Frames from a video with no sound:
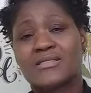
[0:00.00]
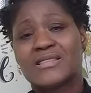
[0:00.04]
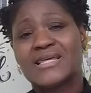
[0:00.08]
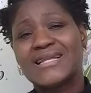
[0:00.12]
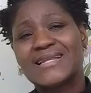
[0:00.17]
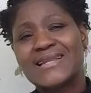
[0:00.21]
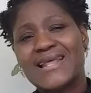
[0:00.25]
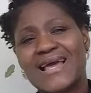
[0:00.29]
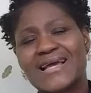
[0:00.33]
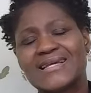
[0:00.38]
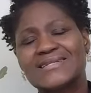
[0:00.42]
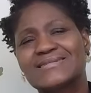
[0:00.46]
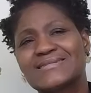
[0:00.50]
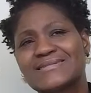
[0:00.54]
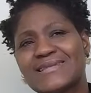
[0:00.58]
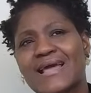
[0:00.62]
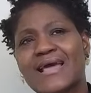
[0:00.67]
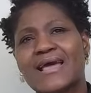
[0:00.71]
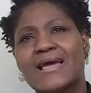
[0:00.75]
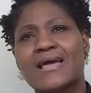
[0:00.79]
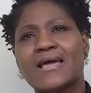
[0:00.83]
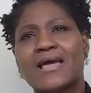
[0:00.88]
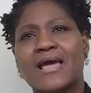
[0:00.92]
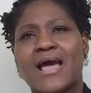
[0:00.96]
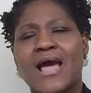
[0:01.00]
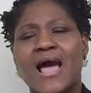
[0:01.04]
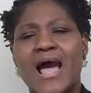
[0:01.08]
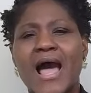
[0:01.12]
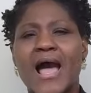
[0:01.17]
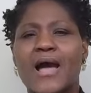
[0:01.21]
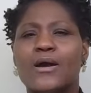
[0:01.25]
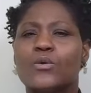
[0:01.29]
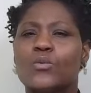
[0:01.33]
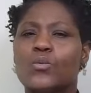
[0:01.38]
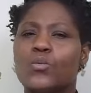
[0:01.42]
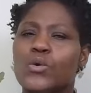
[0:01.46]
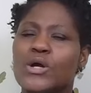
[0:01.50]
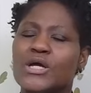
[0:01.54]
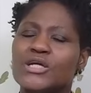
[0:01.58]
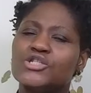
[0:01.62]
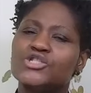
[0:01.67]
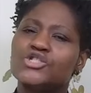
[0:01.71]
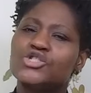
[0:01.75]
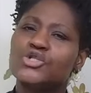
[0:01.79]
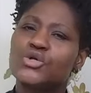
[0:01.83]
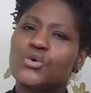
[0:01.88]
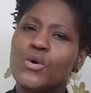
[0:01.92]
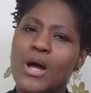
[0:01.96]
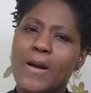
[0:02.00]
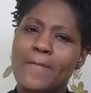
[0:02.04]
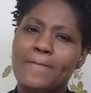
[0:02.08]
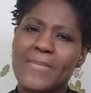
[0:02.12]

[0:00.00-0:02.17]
The next day, I went to